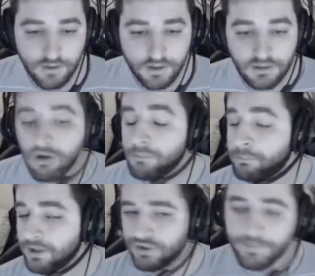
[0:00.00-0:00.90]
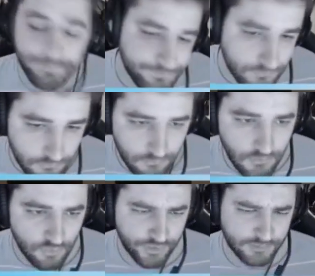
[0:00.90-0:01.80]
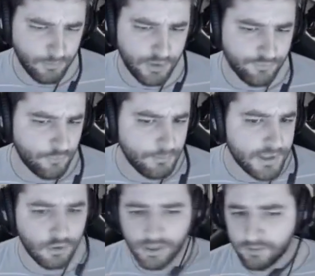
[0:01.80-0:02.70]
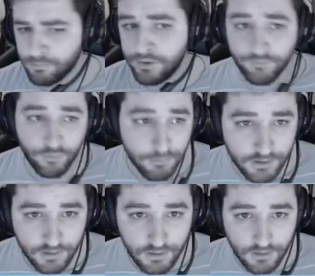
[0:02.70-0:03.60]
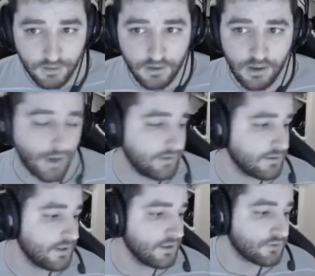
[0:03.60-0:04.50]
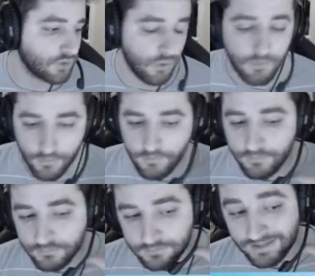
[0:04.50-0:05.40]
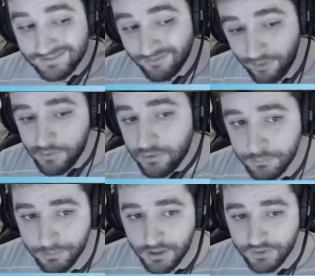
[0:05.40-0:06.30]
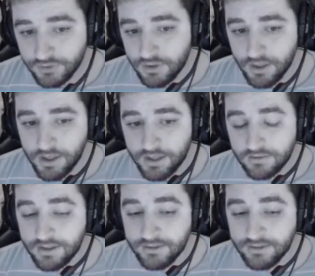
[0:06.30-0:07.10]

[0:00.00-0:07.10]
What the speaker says: and now I'm pushing to get more info mid or get more info B. All right. So that's a very good push, and it's